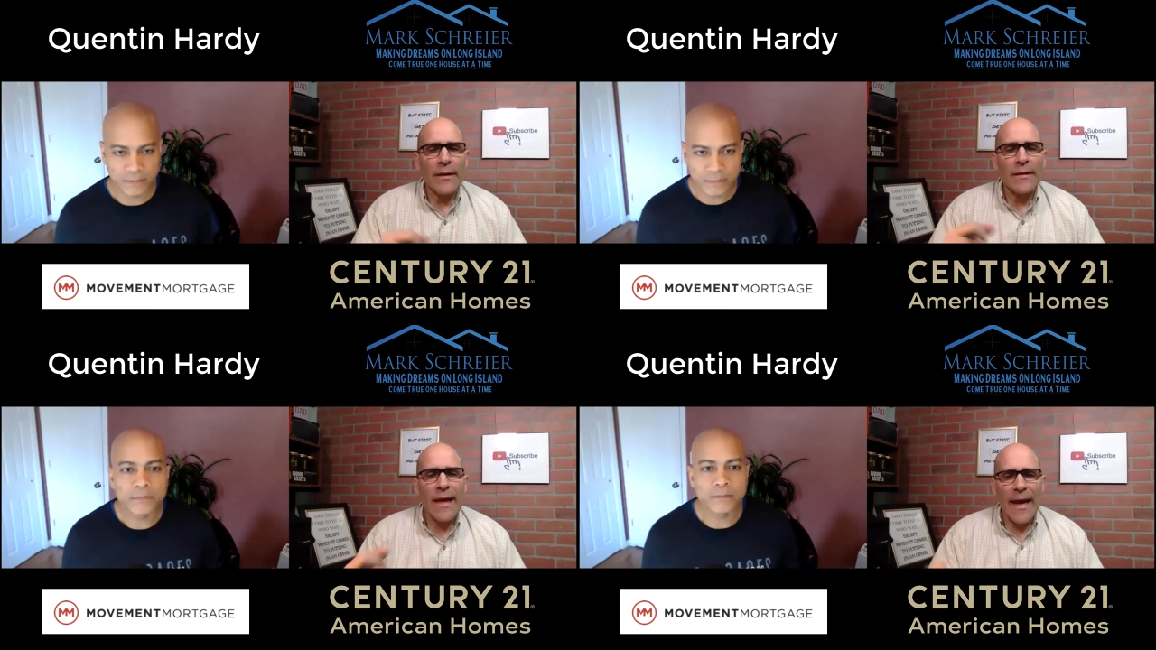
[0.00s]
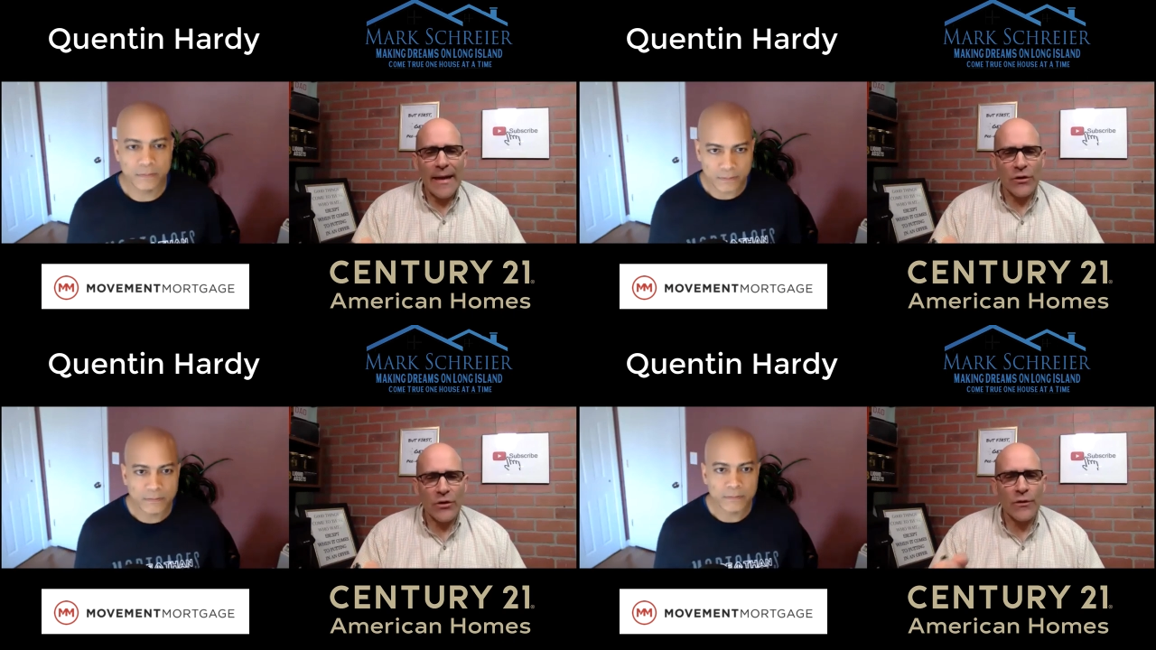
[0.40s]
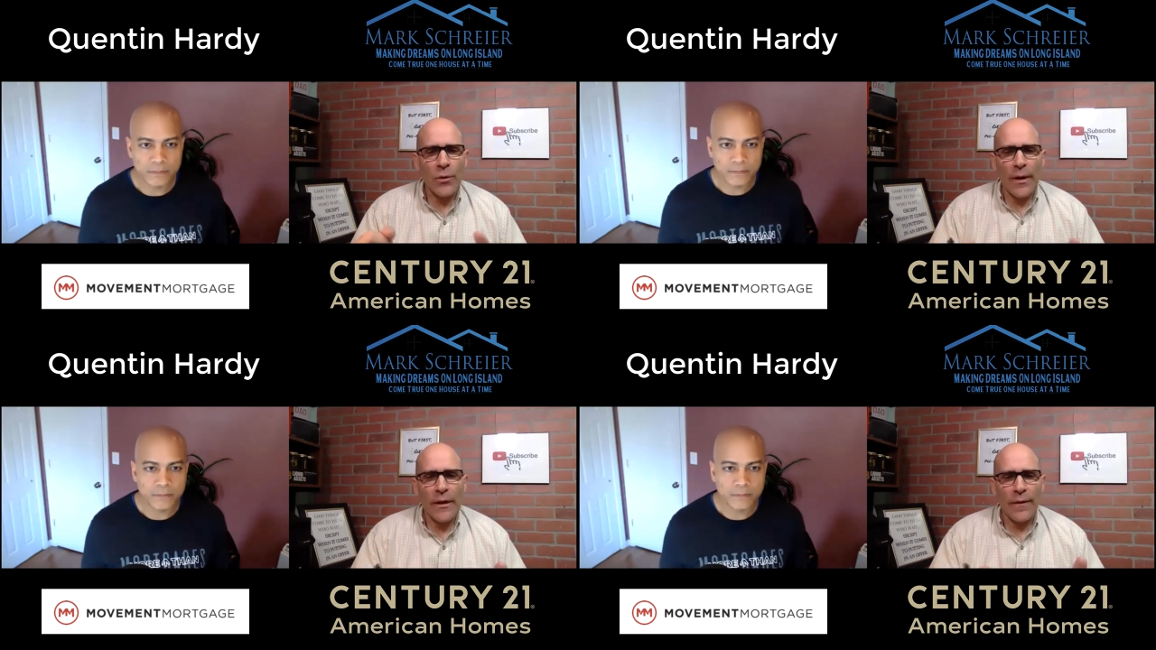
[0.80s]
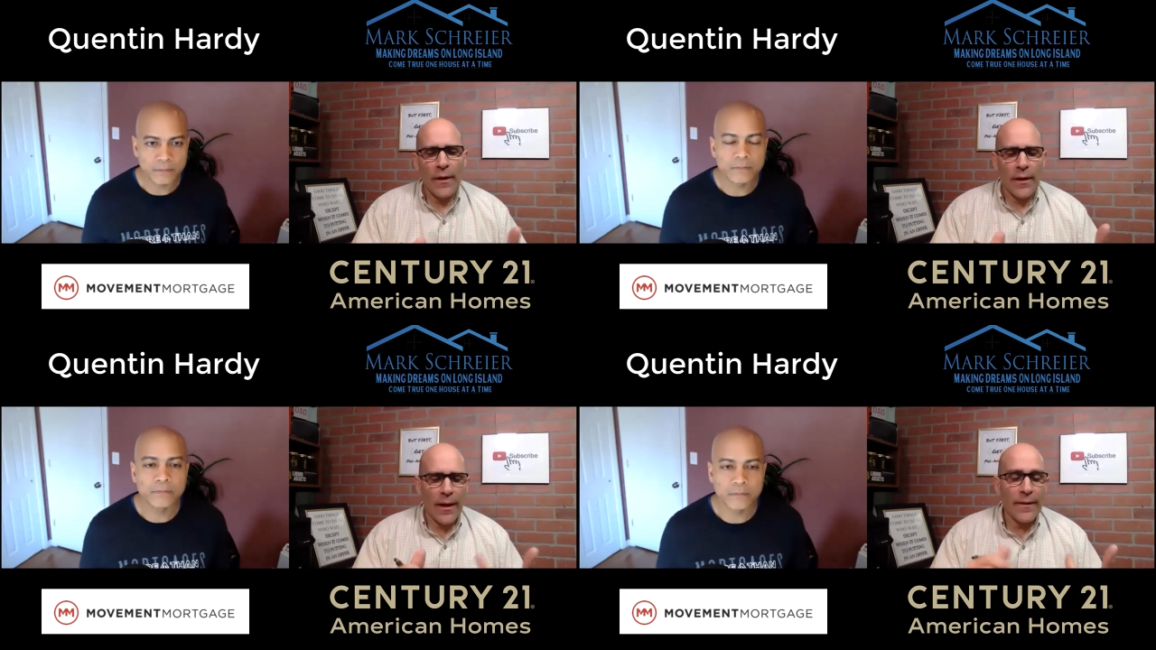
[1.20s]
Speaker 1: attached to
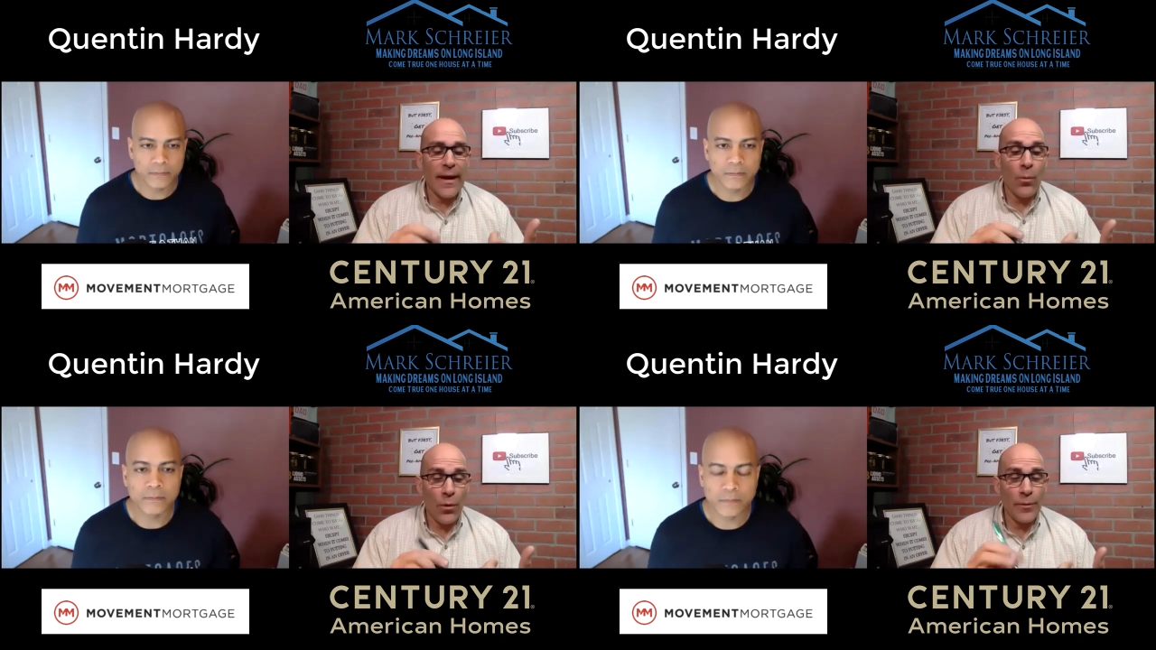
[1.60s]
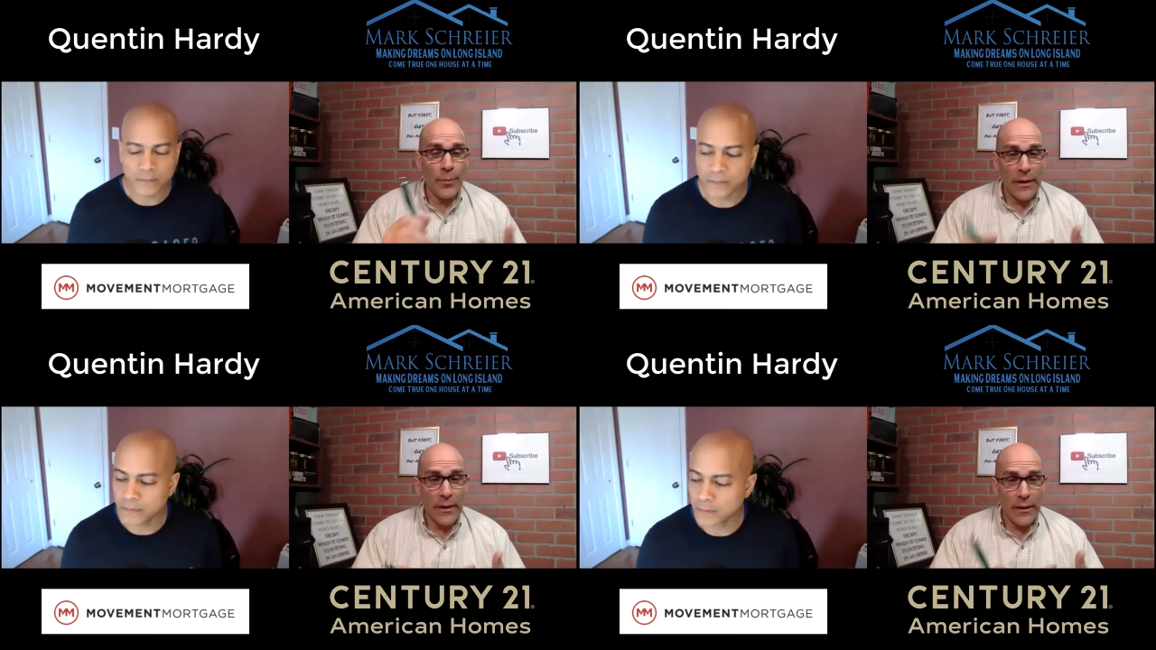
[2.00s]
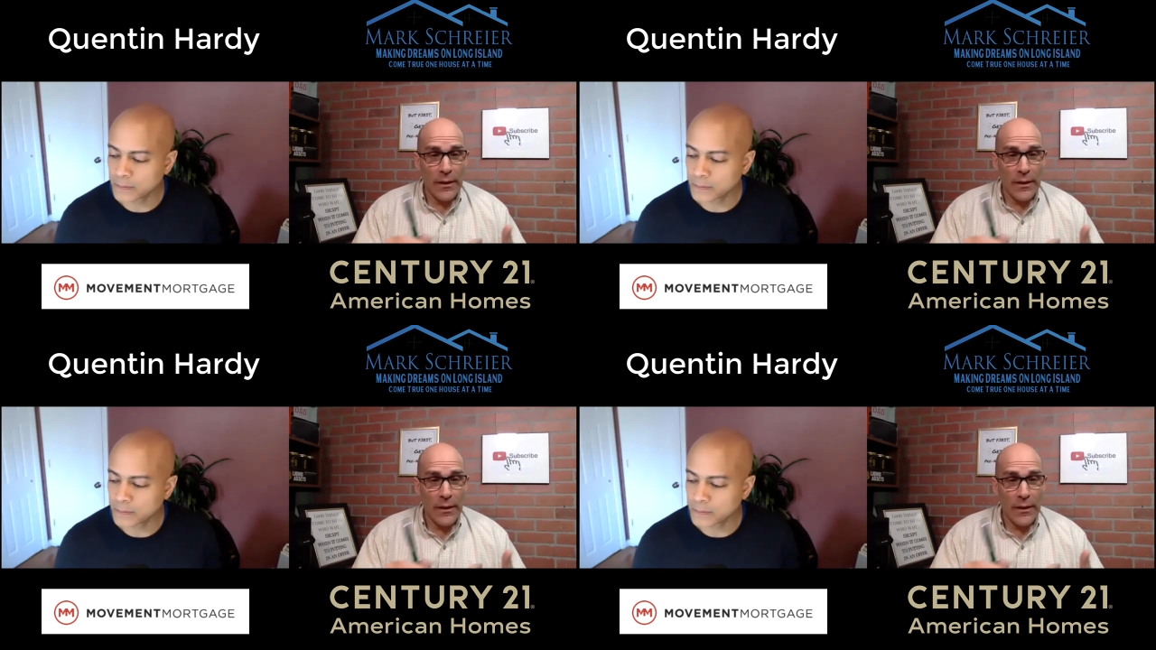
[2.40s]
anything. And that would be